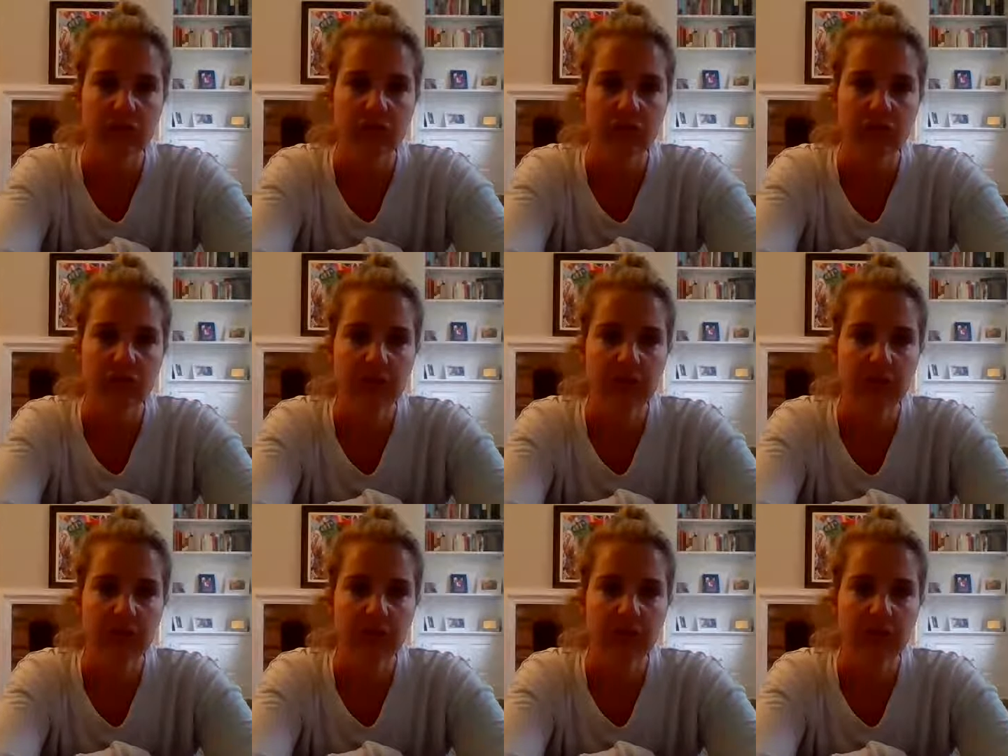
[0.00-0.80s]

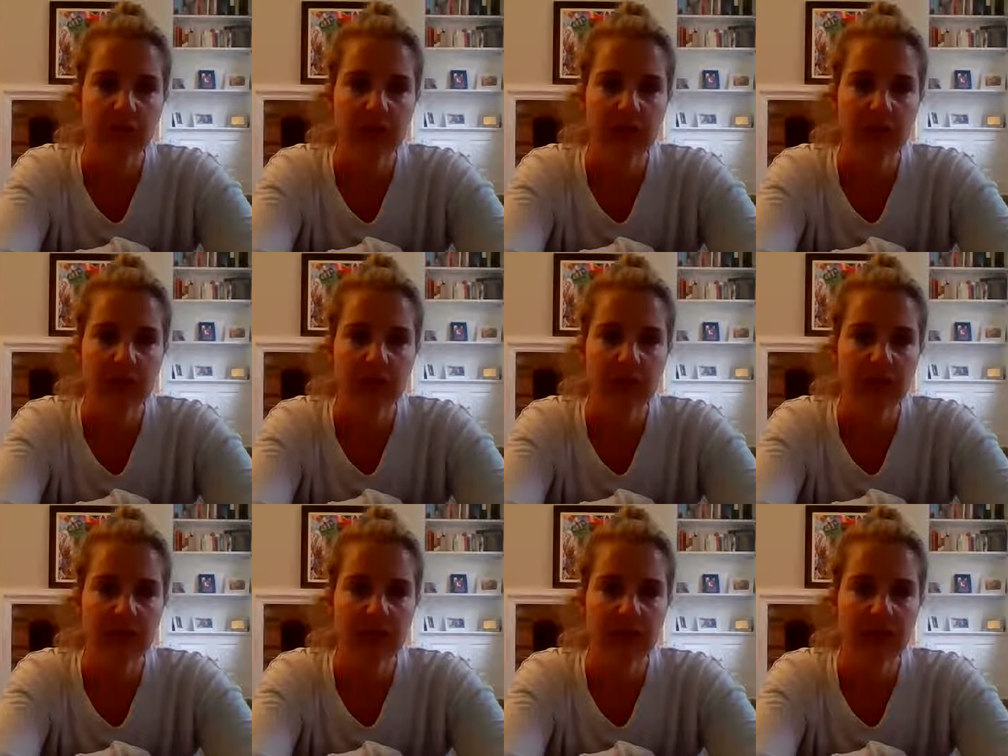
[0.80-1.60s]
Shift forward,
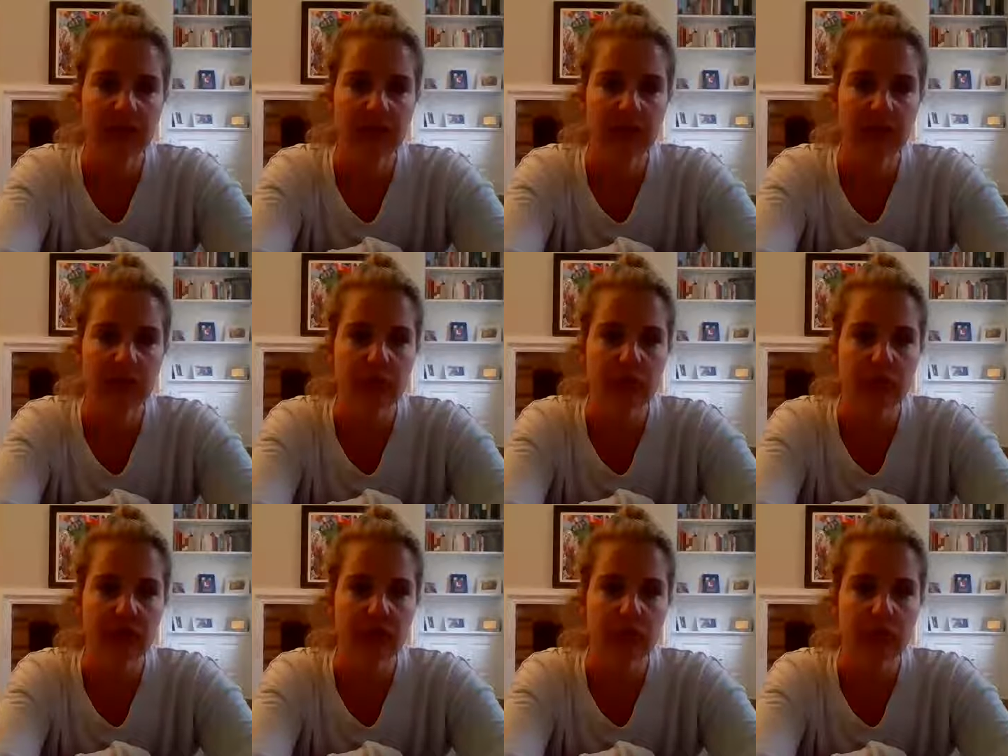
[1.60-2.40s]
left knee,
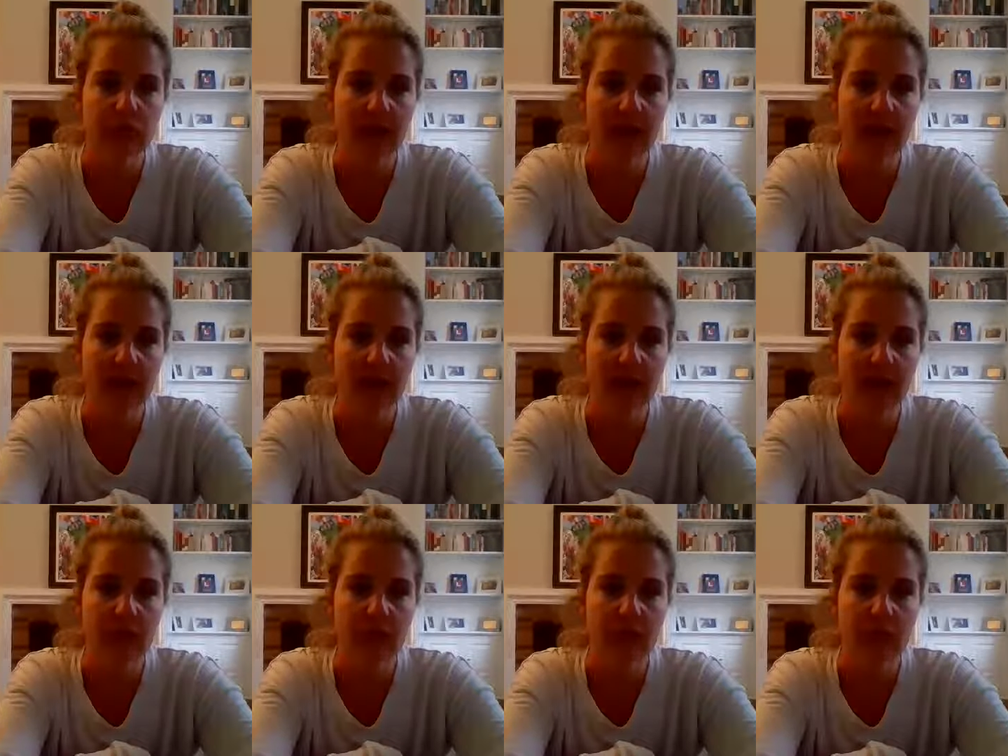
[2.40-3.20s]
right
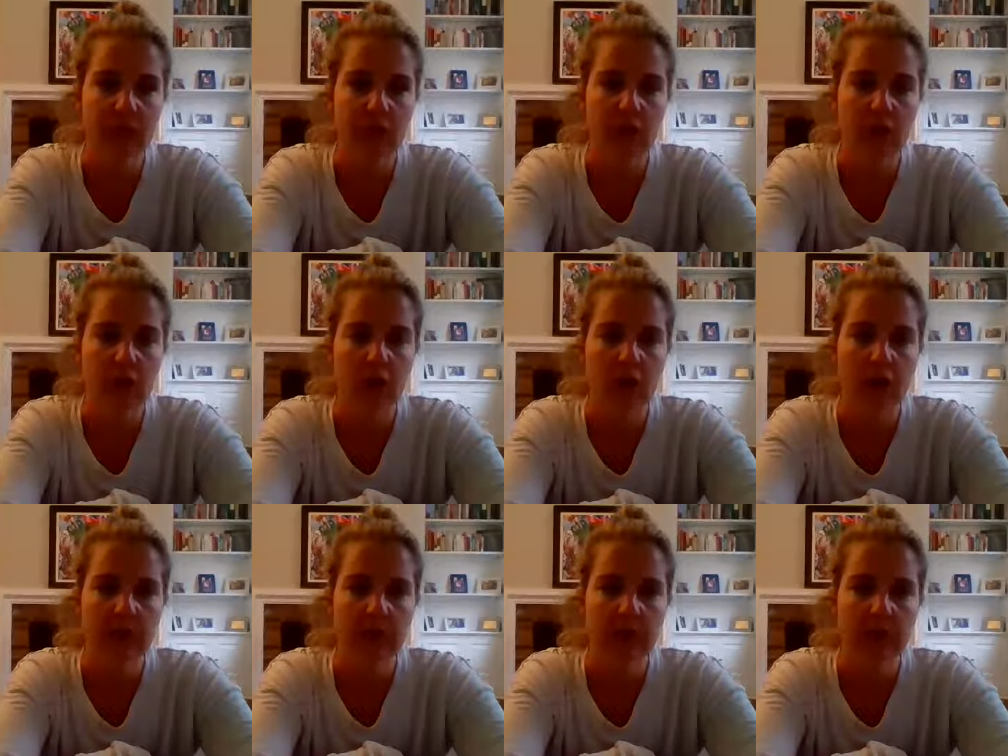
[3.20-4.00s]
tricep.
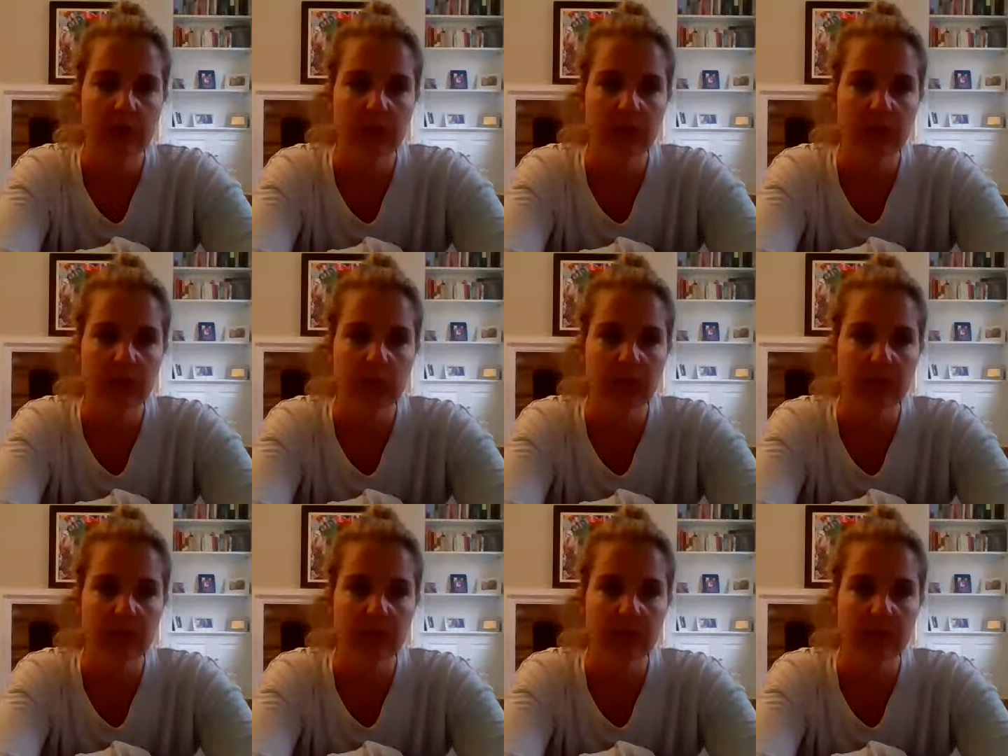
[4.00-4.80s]
Cross and
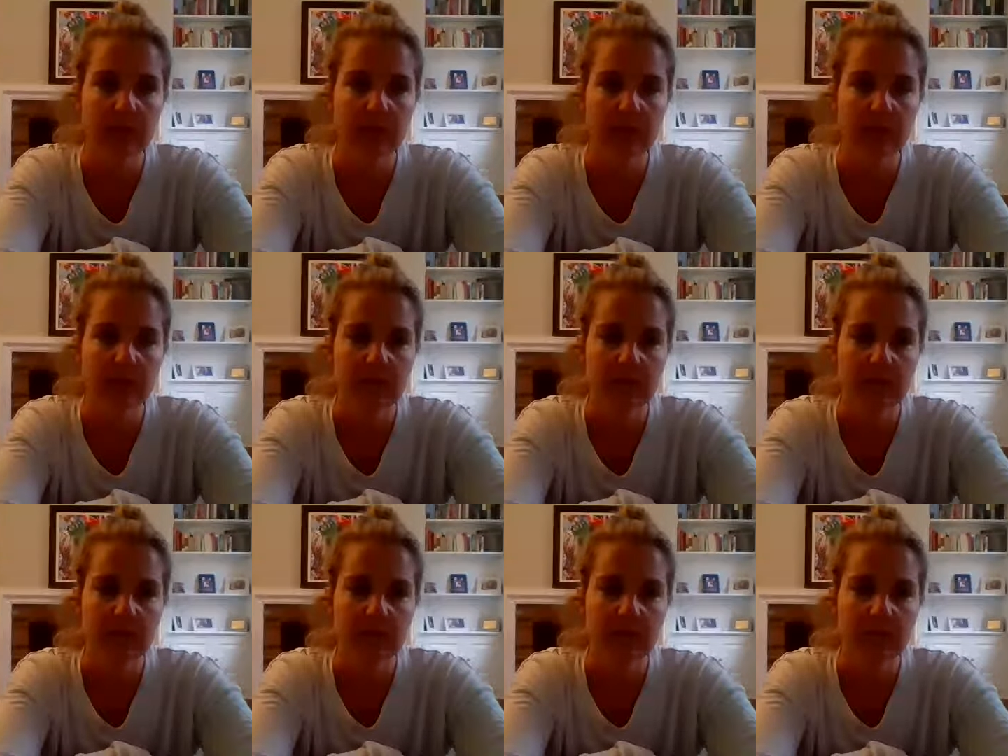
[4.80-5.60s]
squeeze.
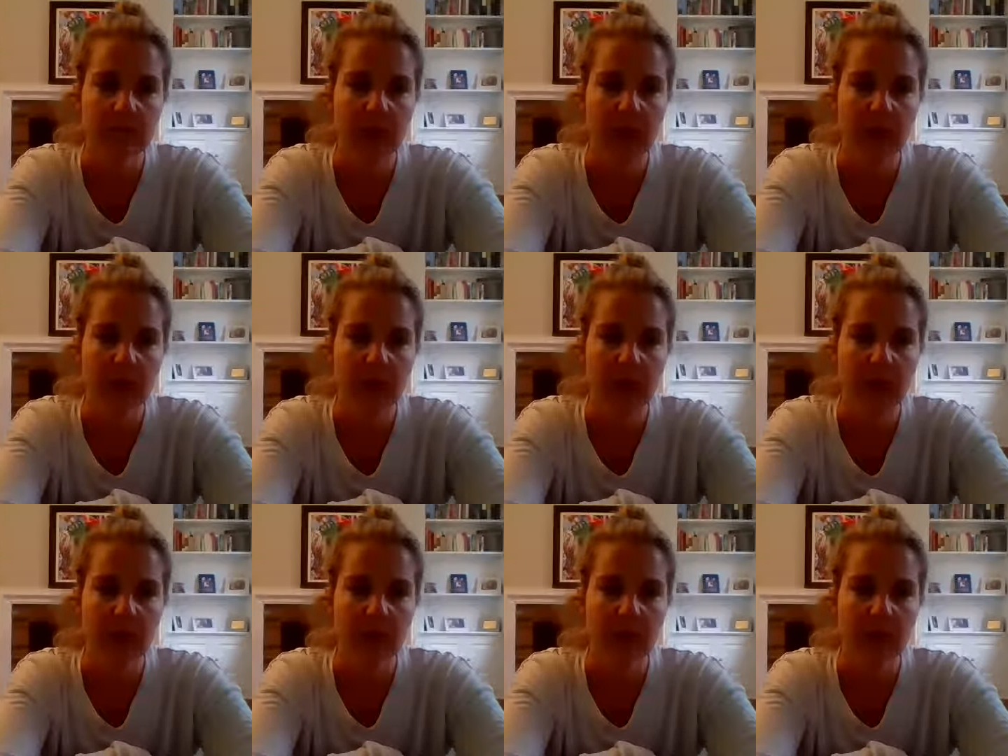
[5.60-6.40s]
Press
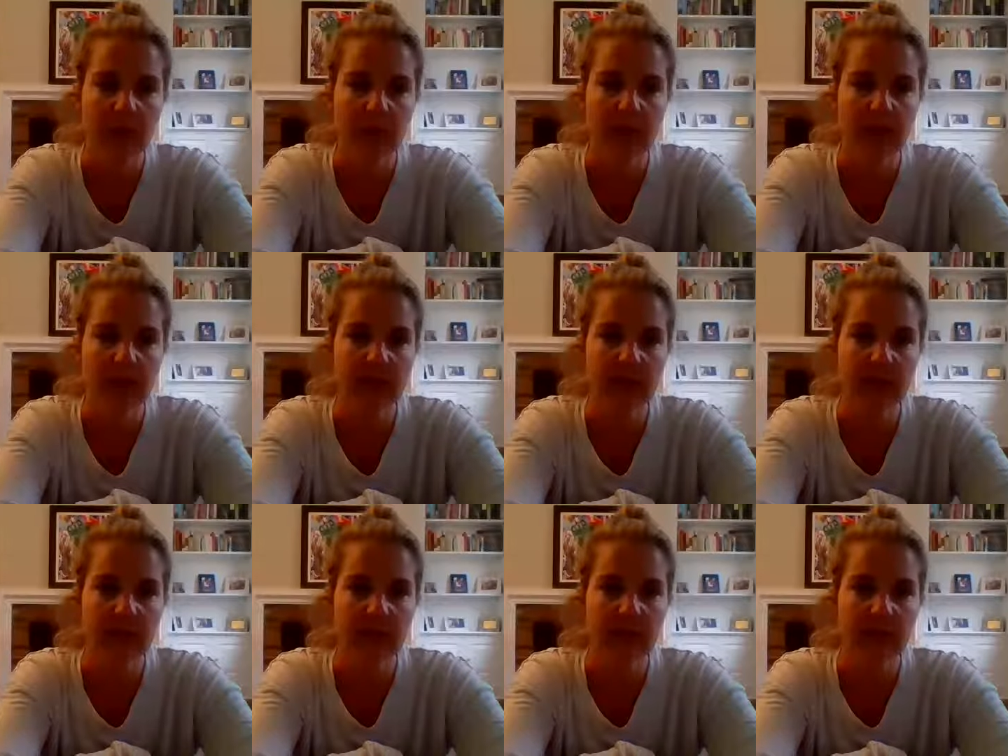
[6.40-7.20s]
back,
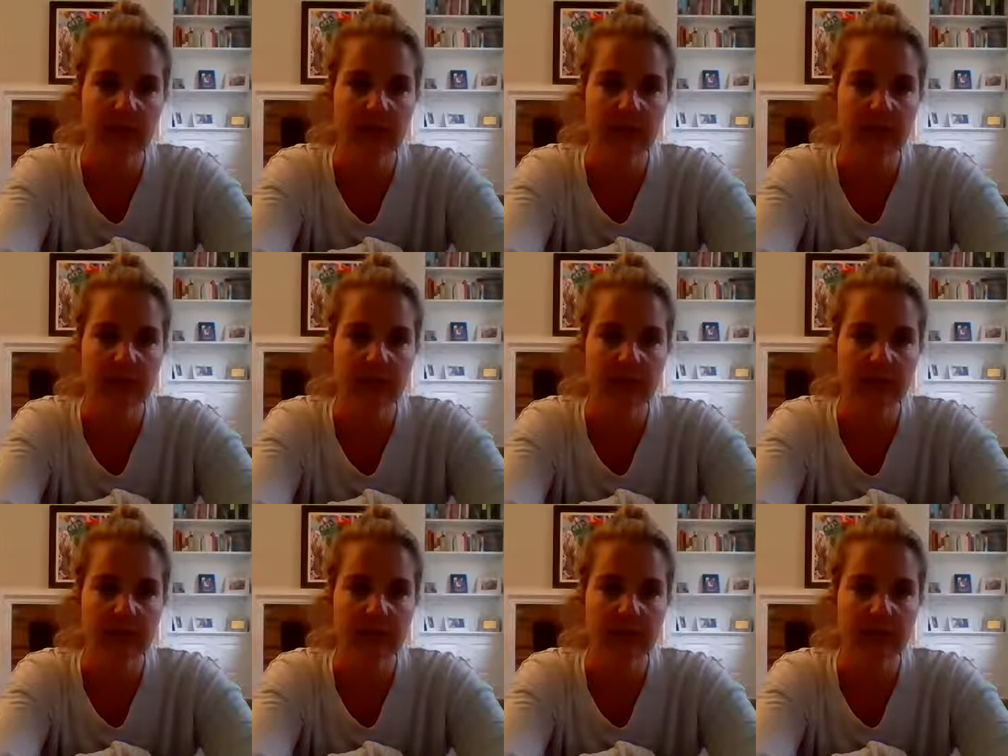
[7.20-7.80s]
three-legged dog.